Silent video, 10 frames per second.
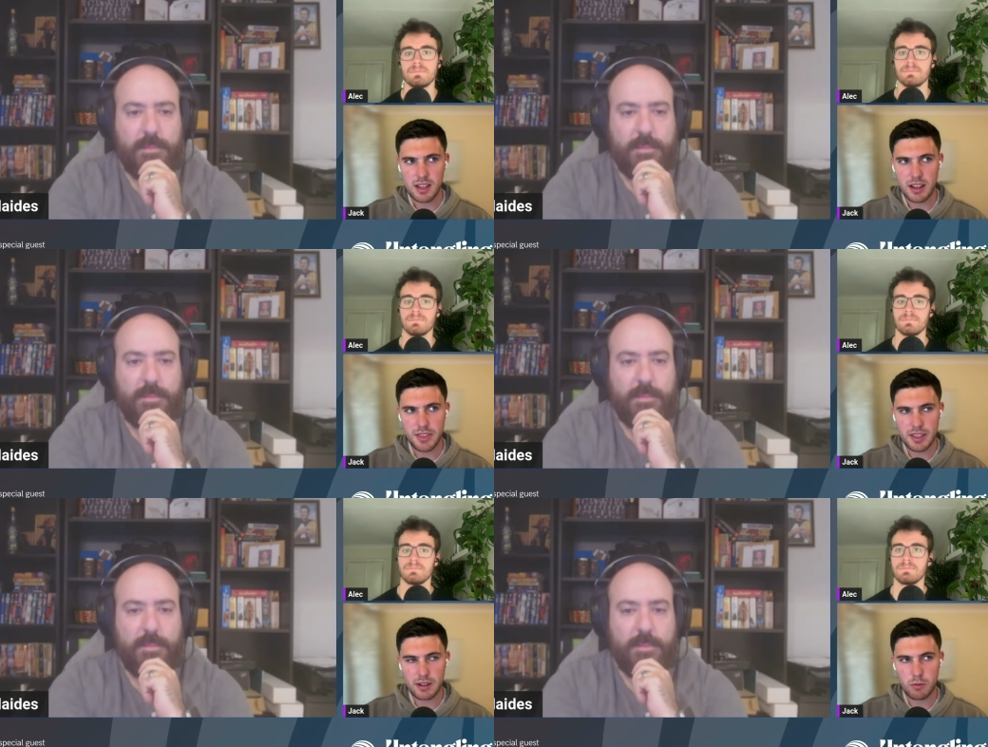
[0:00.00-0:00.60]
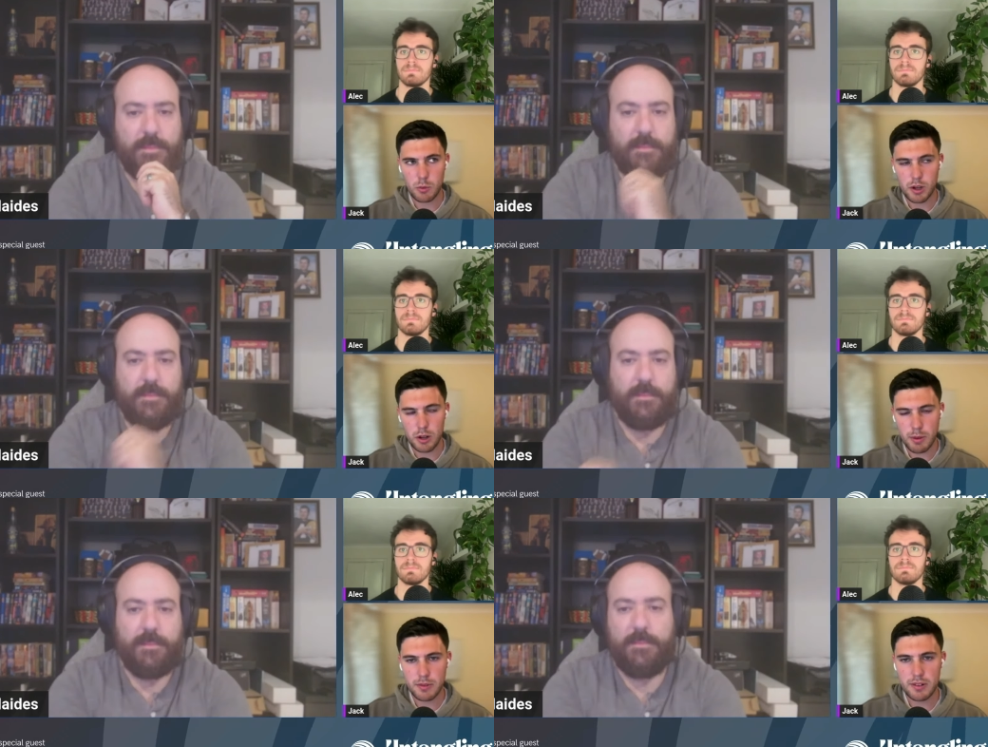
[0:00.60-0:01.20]
Speaker 1: I think when
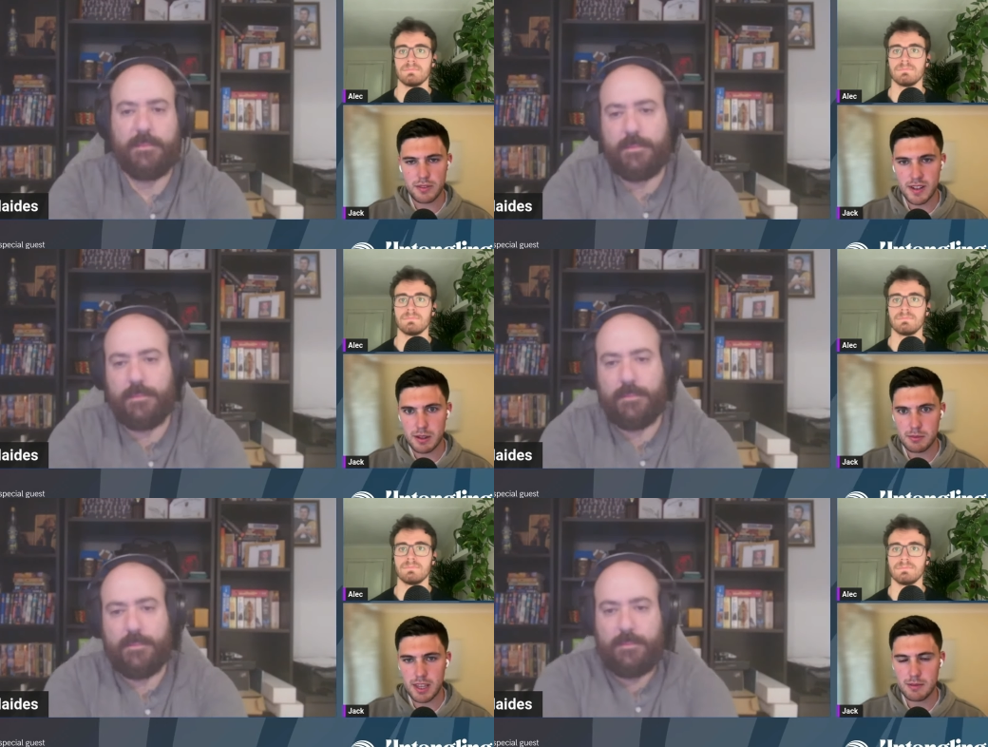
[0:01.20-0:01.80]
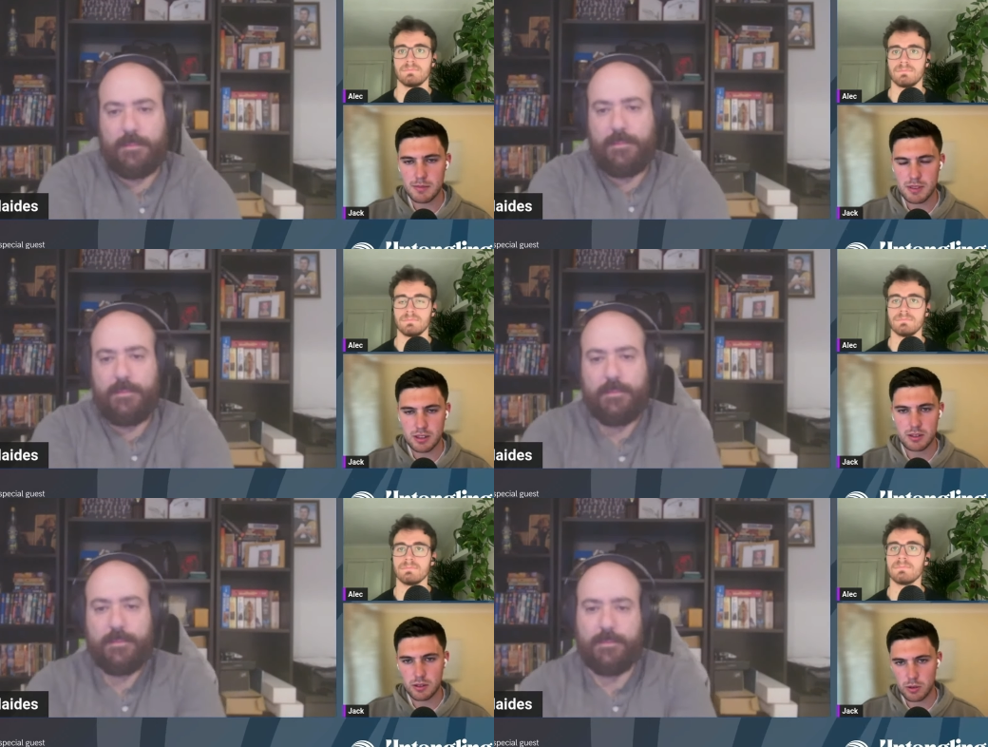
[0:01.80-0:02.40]
a lot of people have developed games
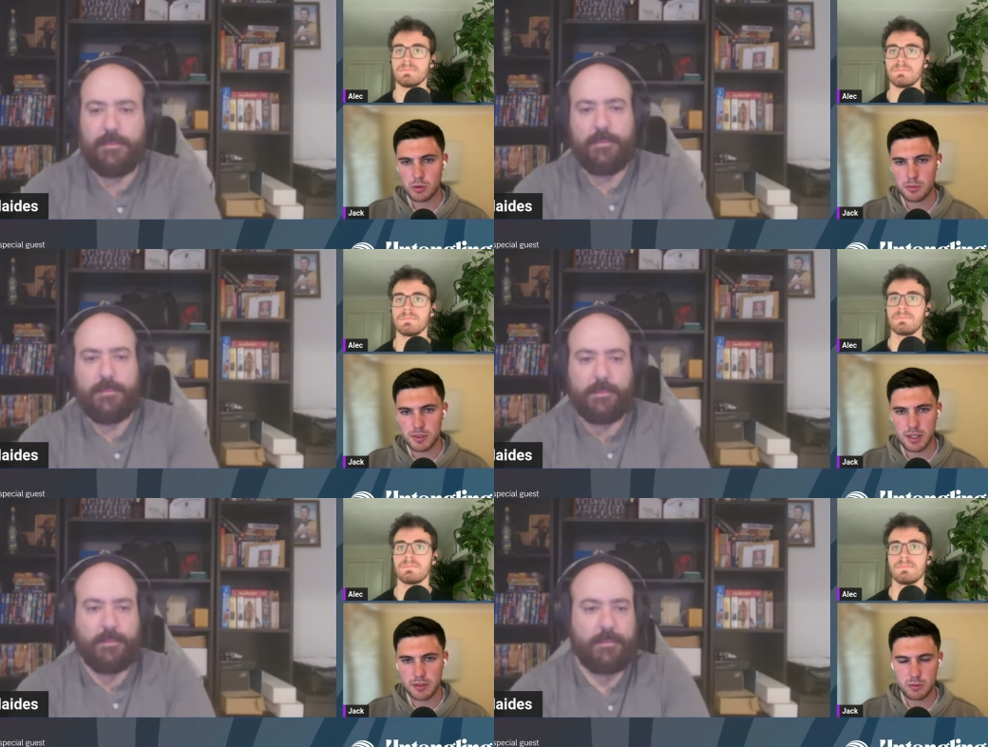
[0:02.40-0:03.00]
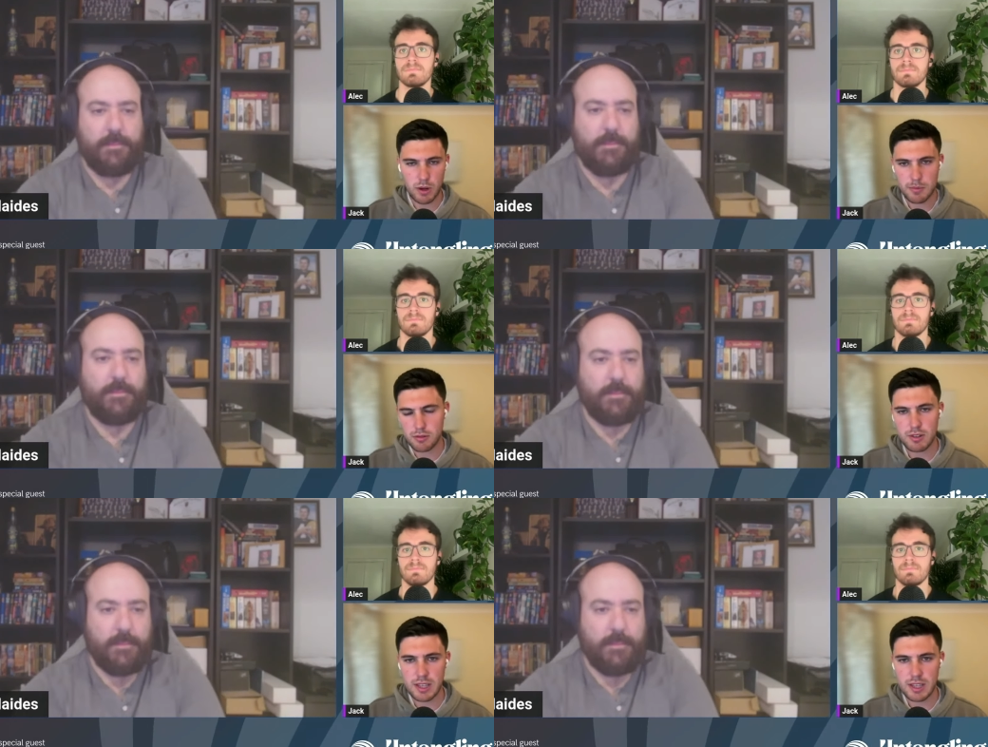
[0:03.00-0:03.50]
that call themselves Web three